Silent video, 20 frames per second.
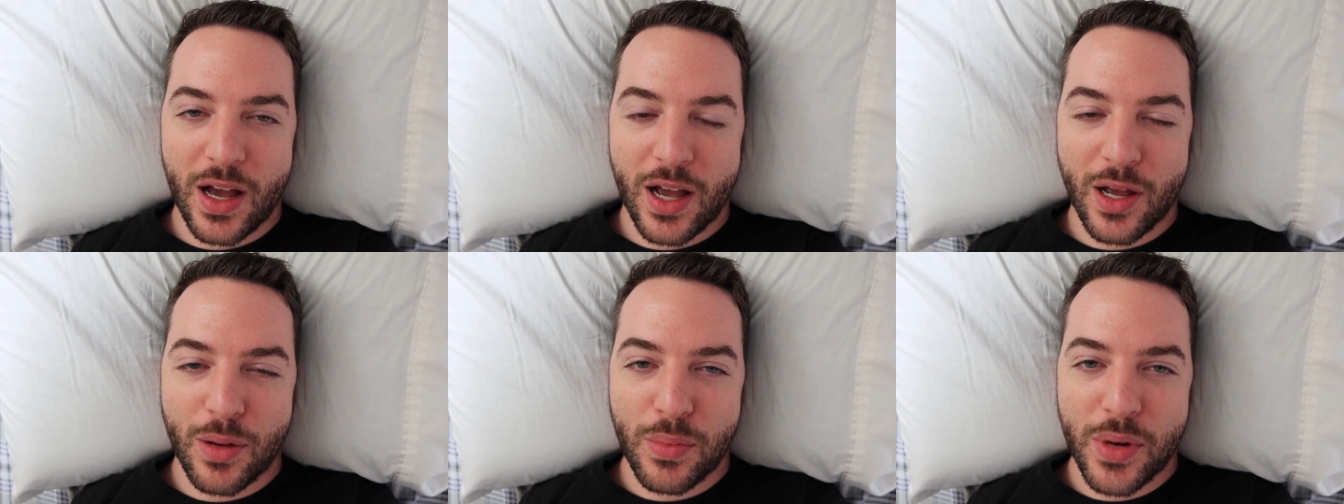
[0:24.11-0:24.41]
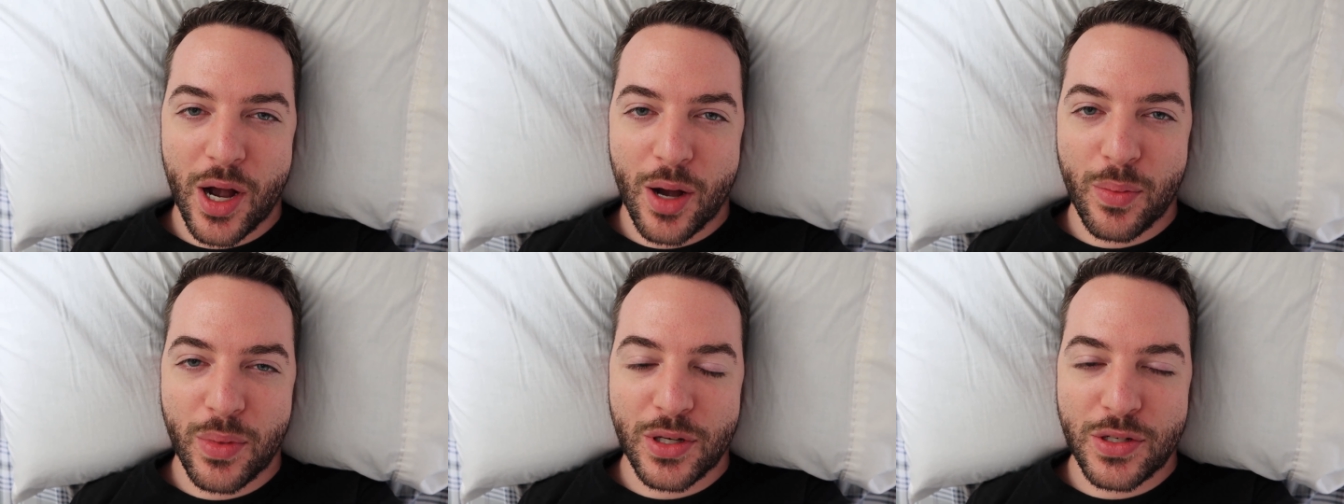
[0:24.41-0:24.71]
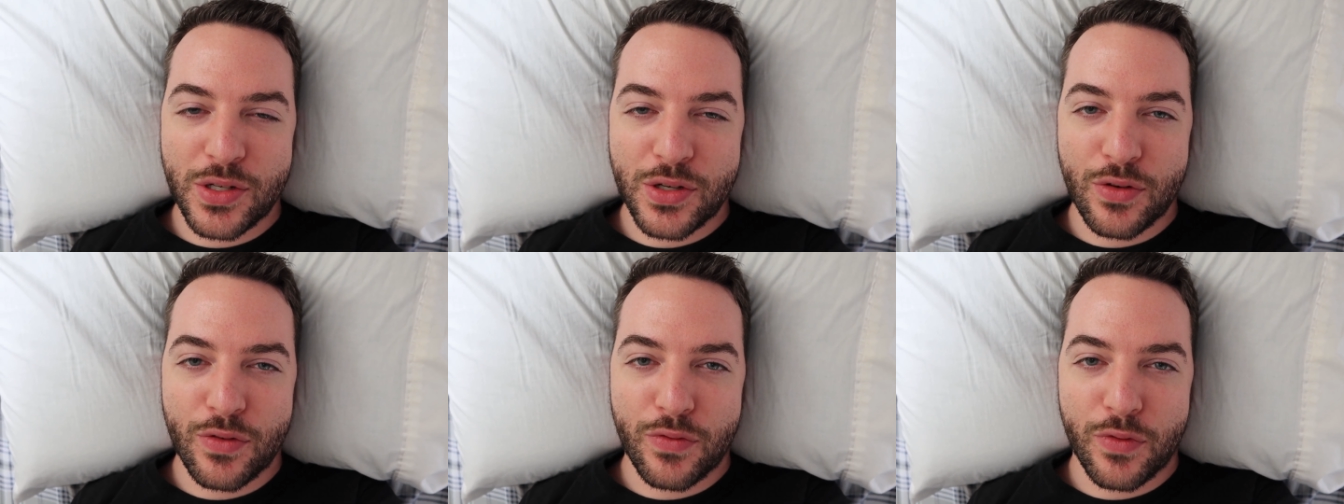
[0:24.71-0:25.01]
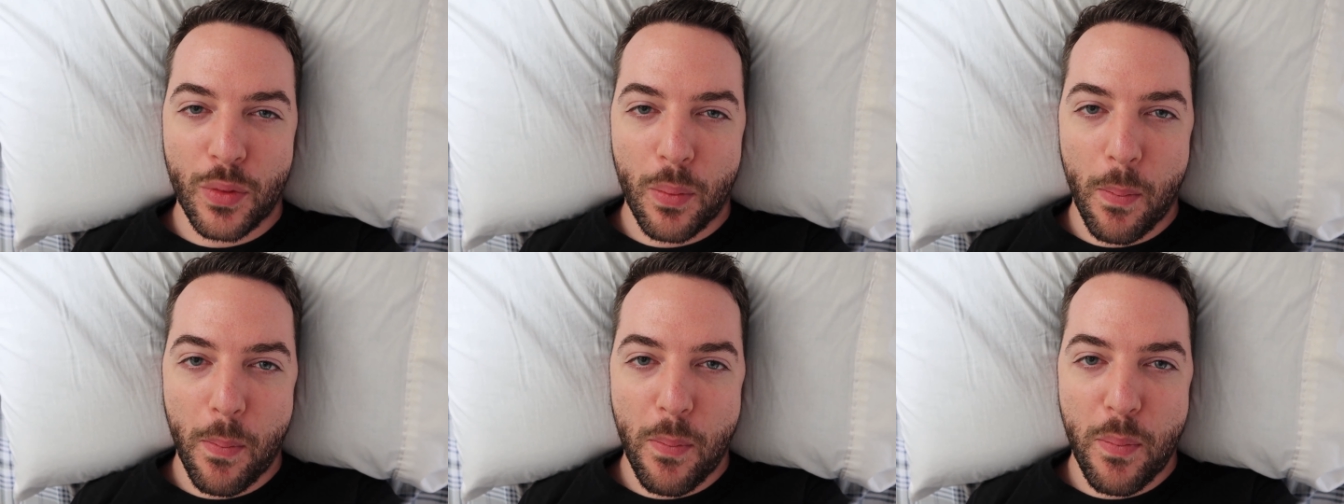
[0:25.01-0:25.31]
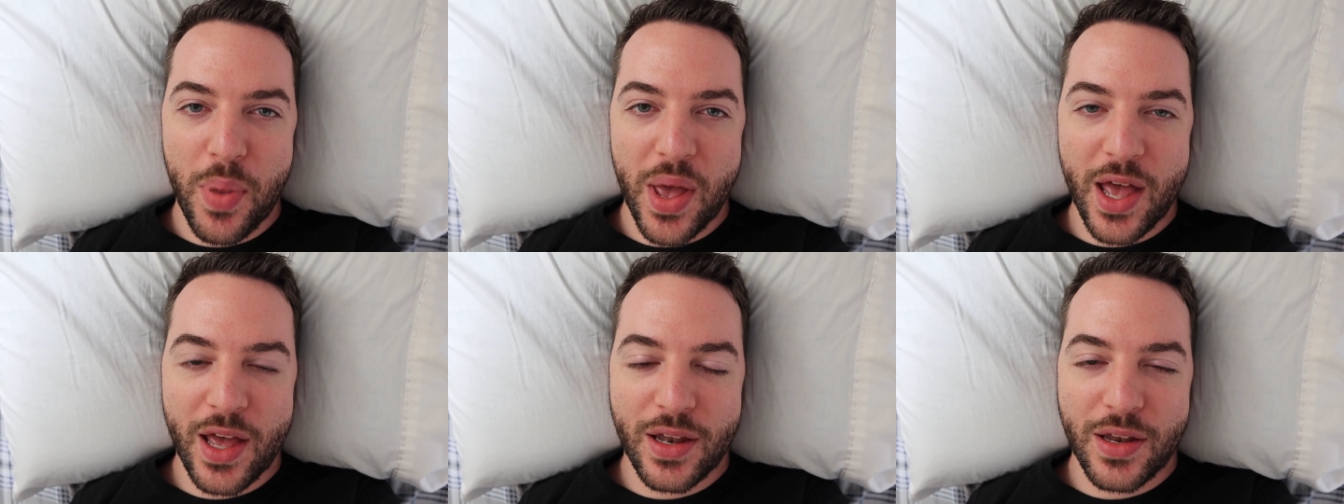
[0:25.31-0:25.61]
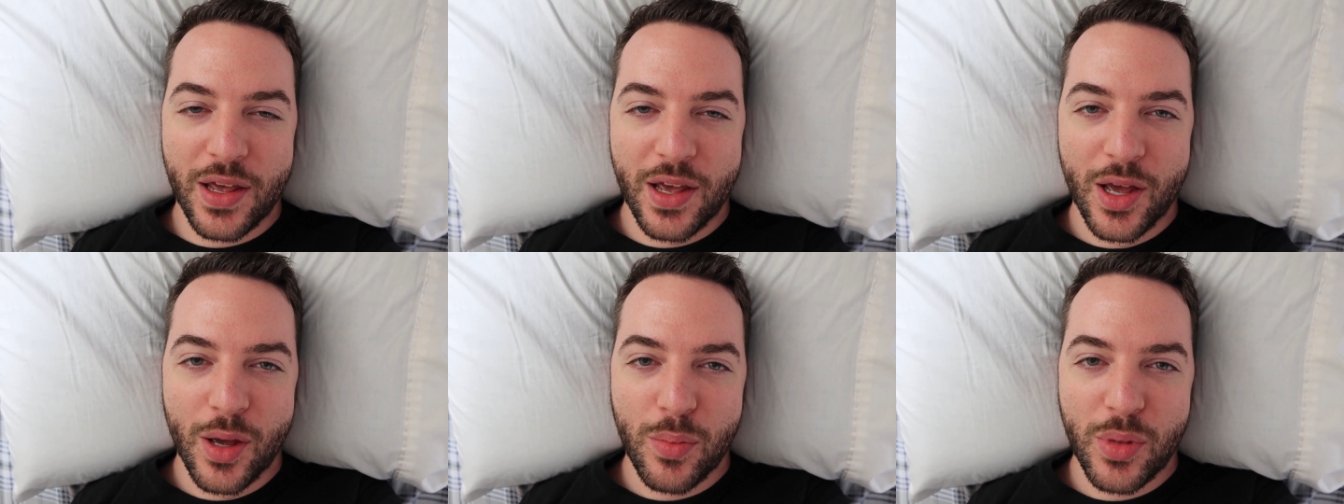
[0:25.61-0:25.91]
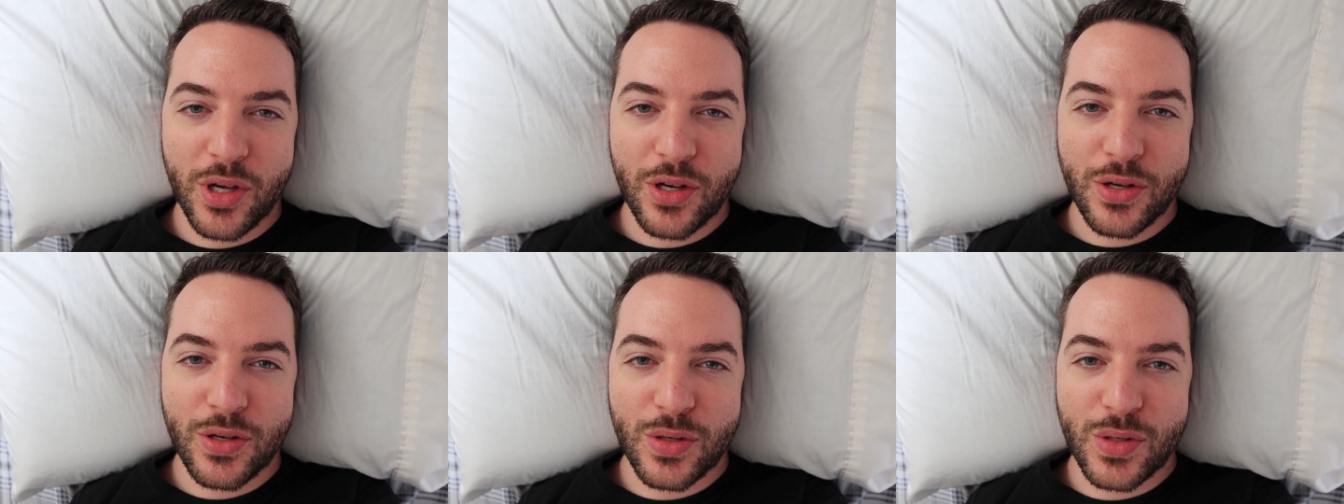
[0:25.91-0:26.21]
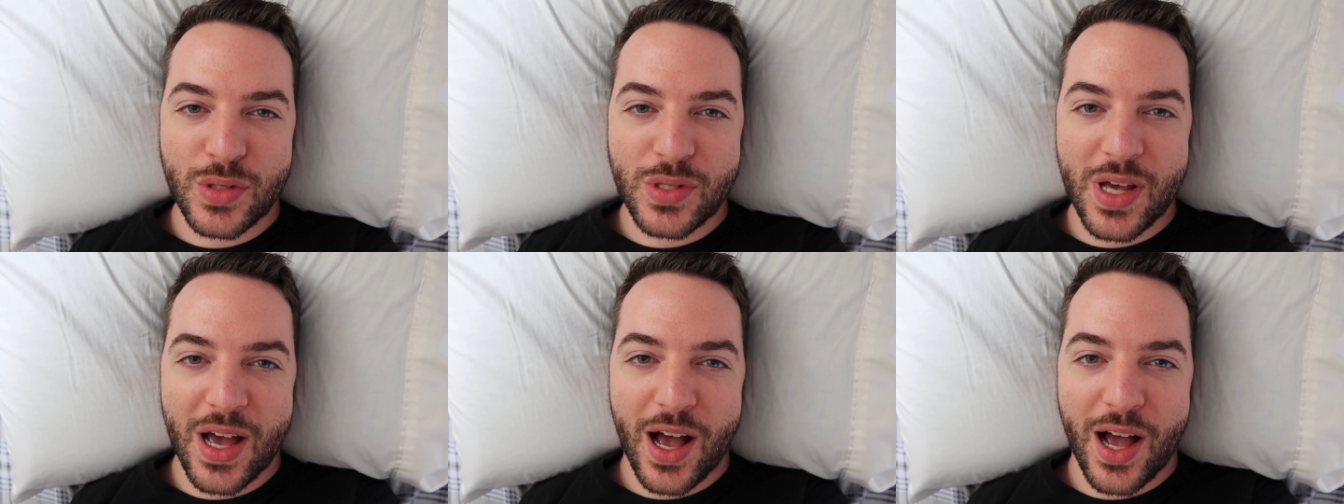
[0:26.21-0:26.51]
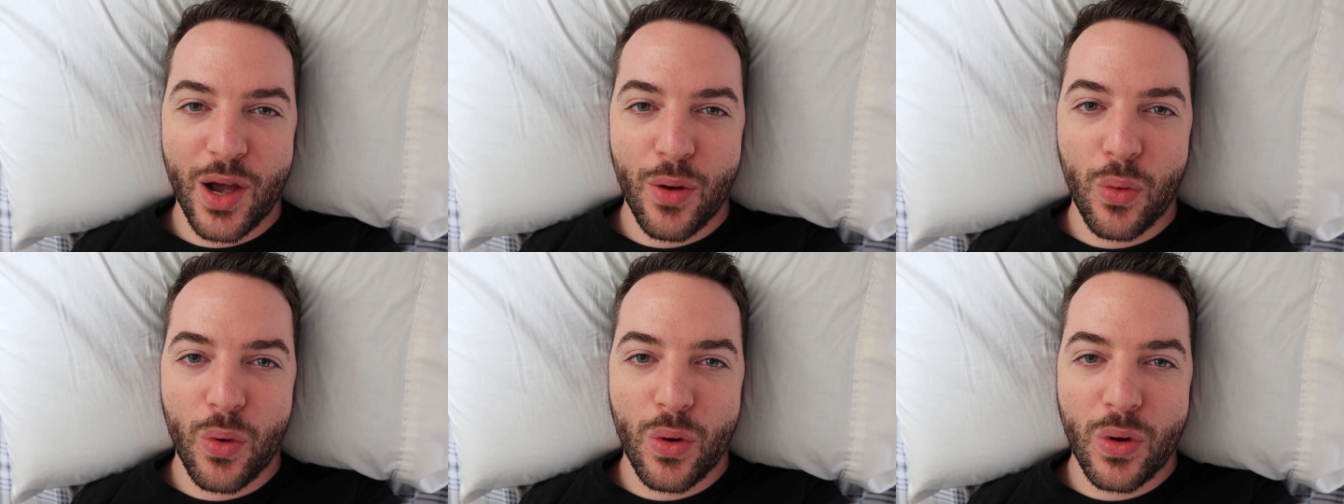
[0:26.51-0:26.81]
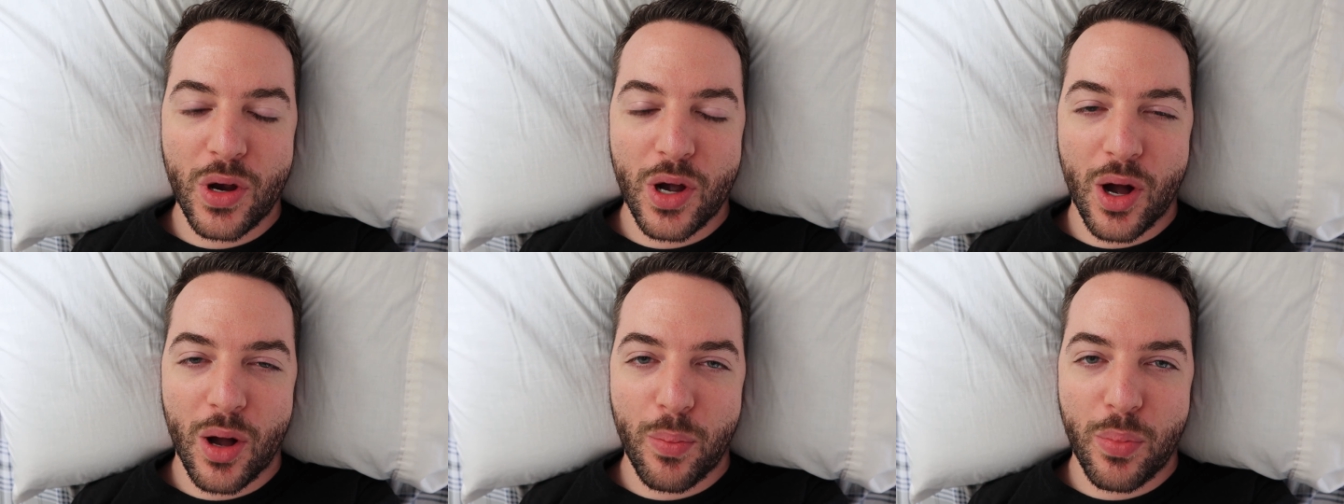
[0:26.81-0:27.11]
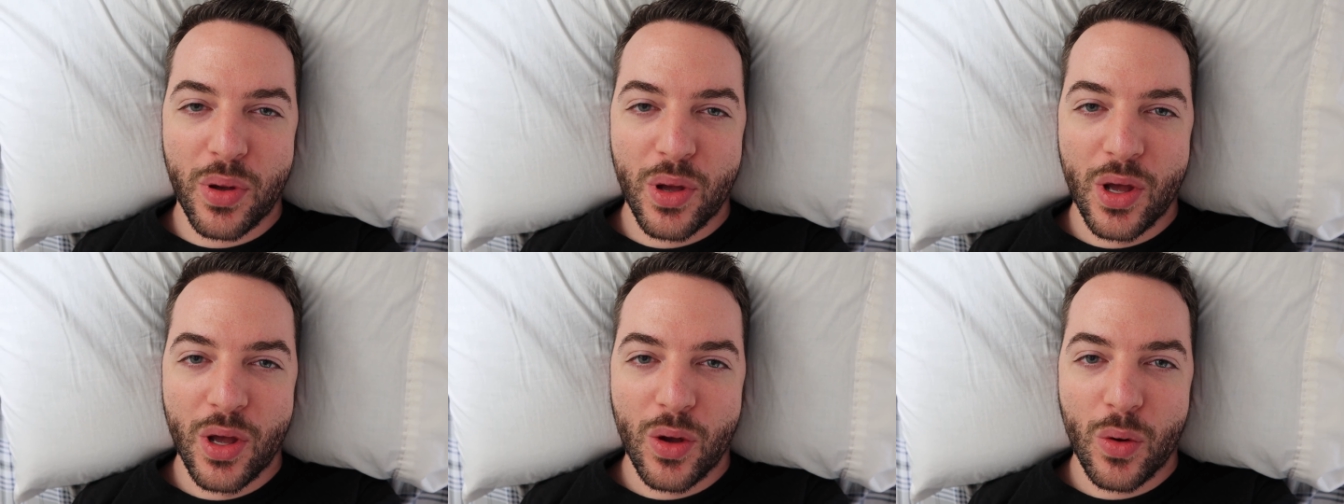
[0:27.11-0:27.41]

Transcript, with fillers: I am coming to you from bed because I woke up